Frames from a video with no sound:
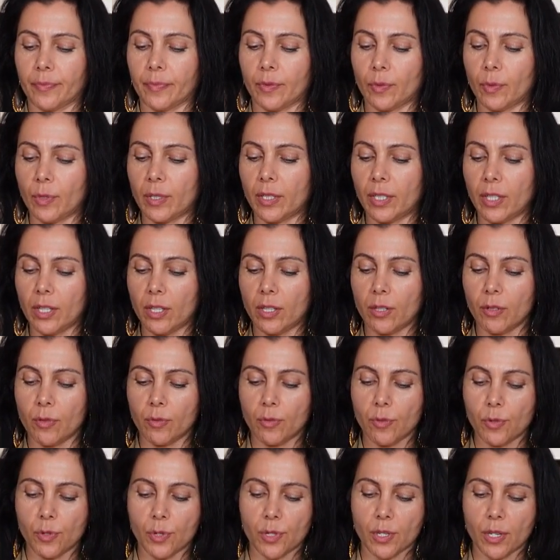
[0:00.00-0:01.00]
we're going to
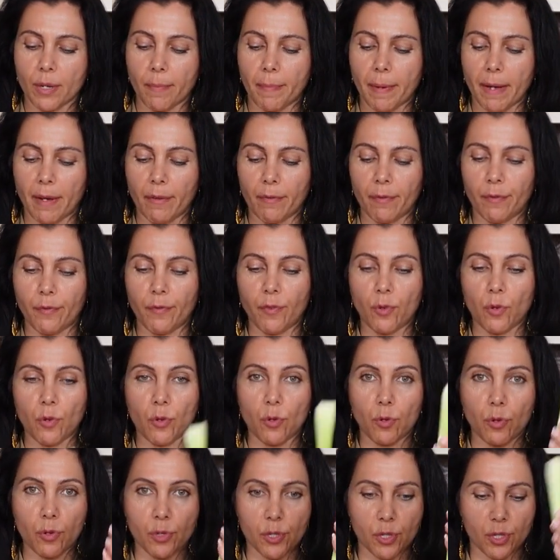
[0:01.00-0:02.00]
use about
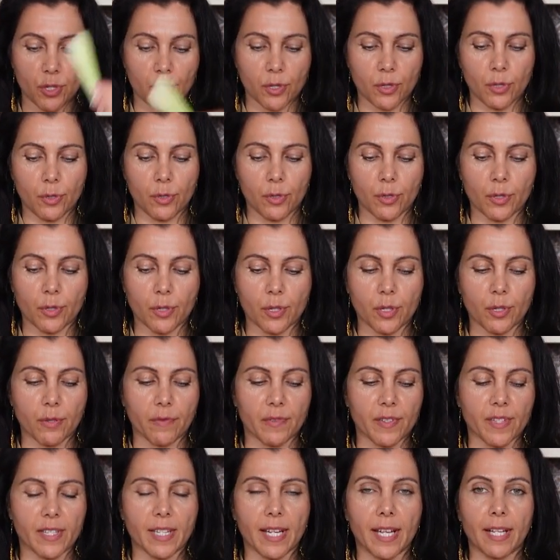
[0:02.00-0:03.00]
4 stalks of
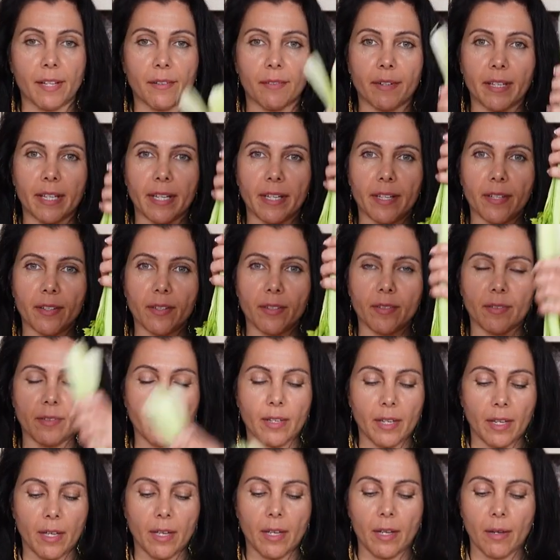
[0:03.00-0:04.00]
celery,
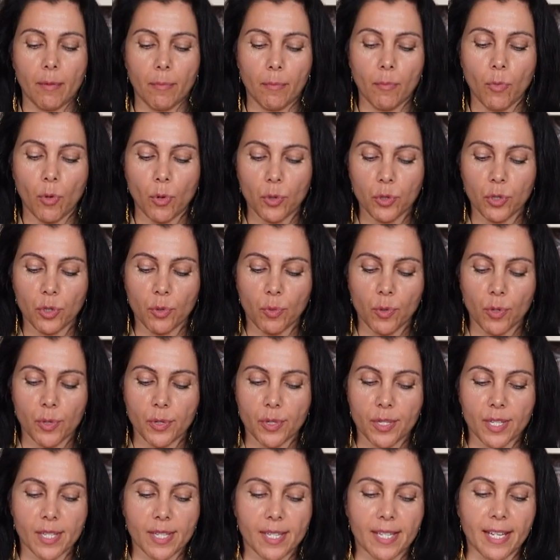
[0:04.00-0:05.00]
more
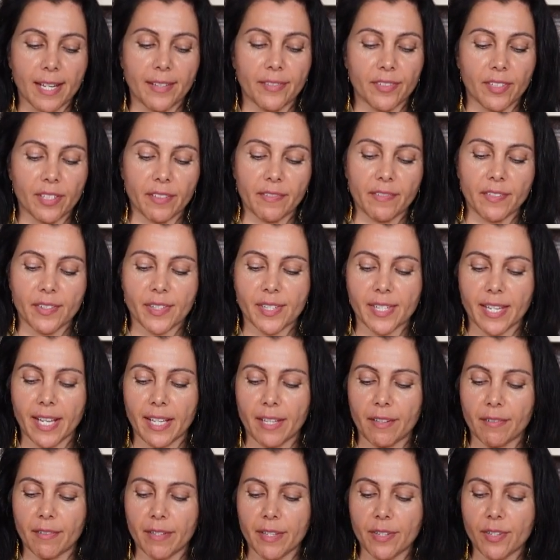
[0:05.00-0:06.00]
towards the centre of the
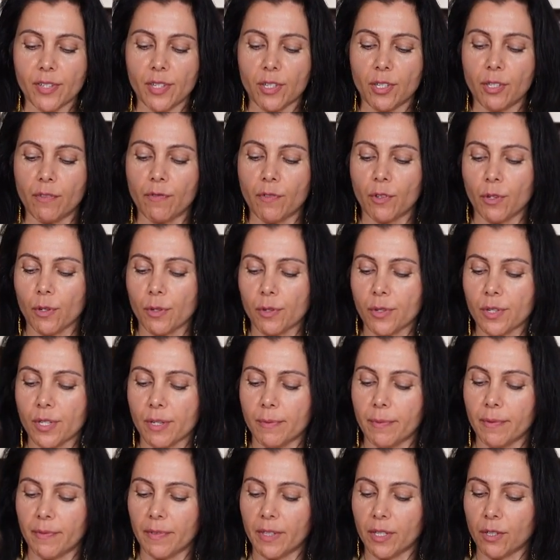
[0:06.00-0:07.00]
celery, so you've got
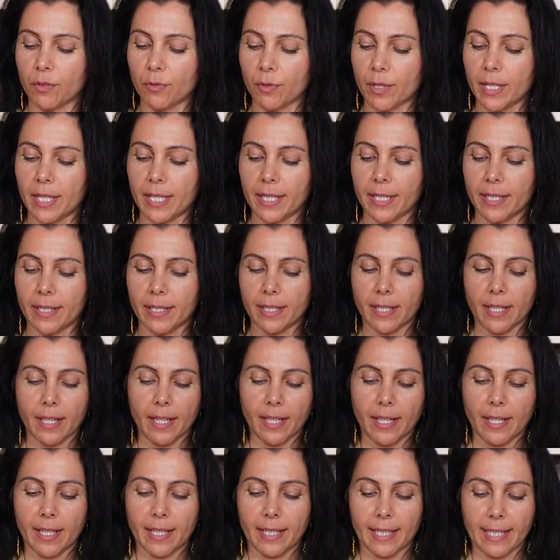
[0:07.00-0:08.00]
some of the green
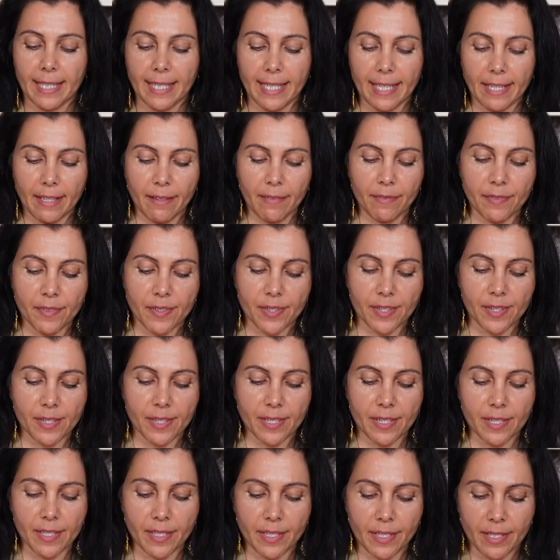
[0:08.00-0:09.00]

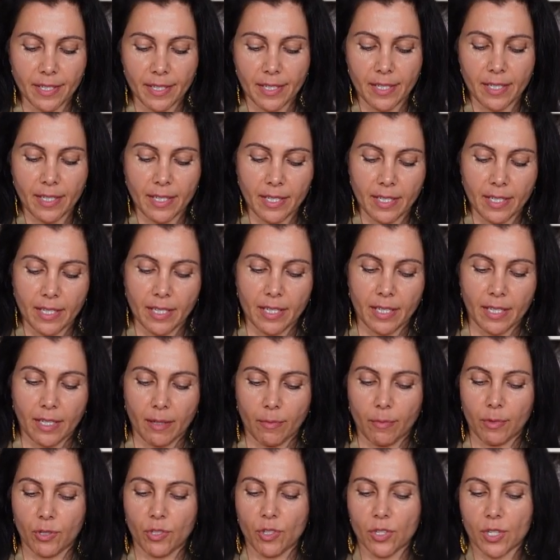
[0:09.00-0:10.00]
leaves.
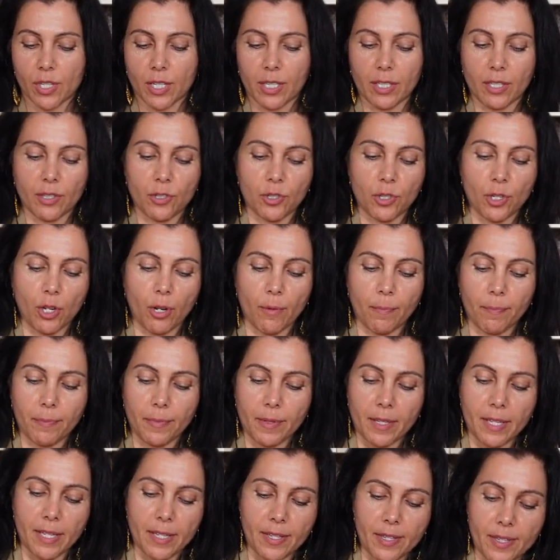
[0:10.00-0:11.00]
And we're just going to chop
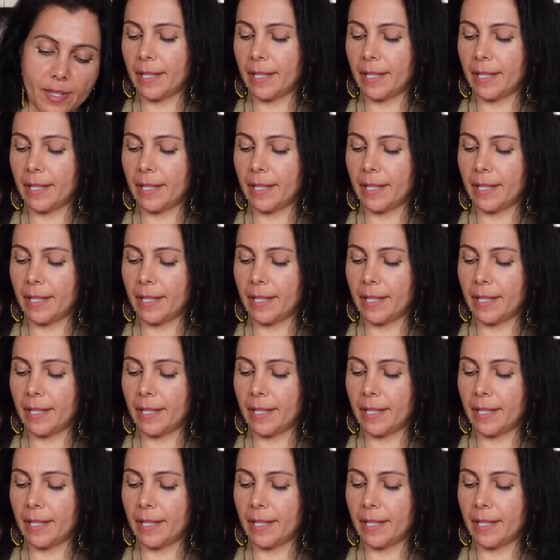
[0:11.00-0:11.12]
the